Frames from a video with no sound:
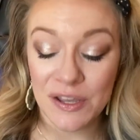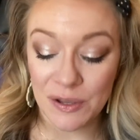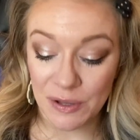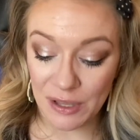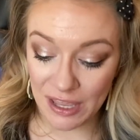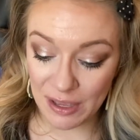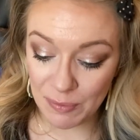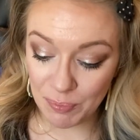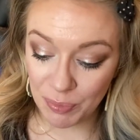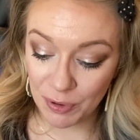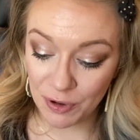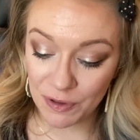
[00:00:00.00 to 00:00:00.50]

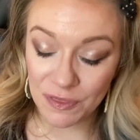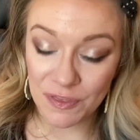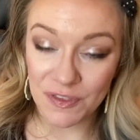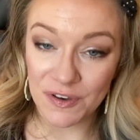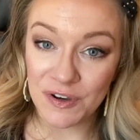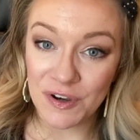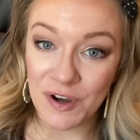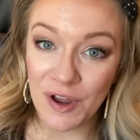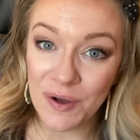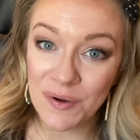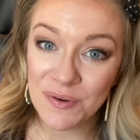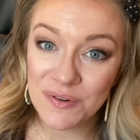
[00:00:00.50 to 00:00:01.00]
and put the
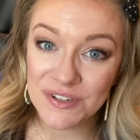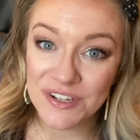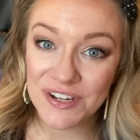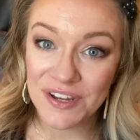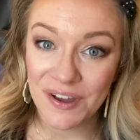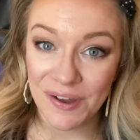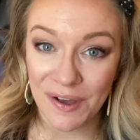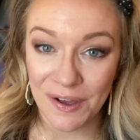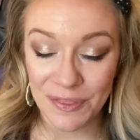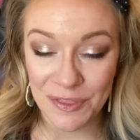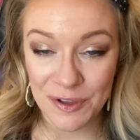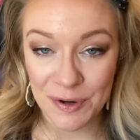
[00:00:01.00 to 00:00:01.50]
note
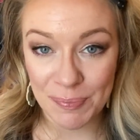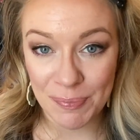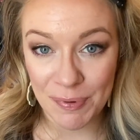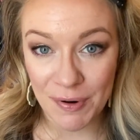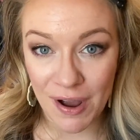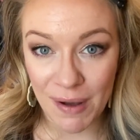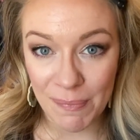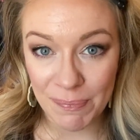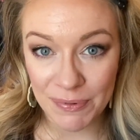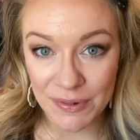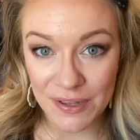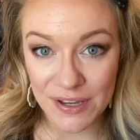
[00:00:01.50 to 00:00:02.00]
on their
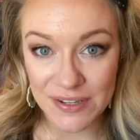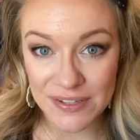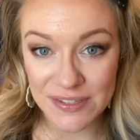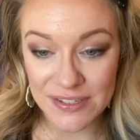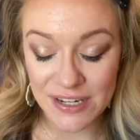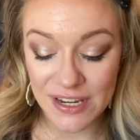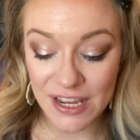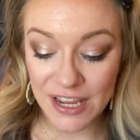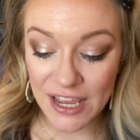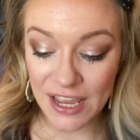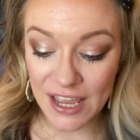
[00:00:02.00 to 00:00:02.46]
prop list,